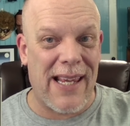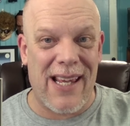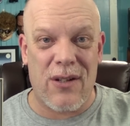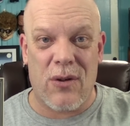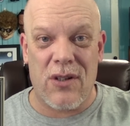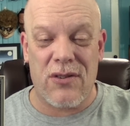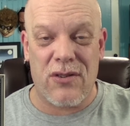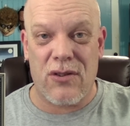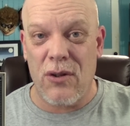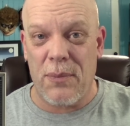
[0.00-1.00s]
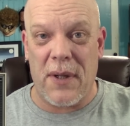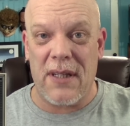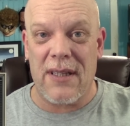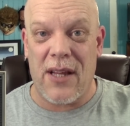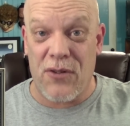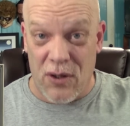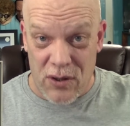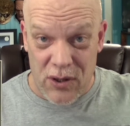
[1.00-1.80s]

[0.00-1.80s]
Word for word: and or stupid that they're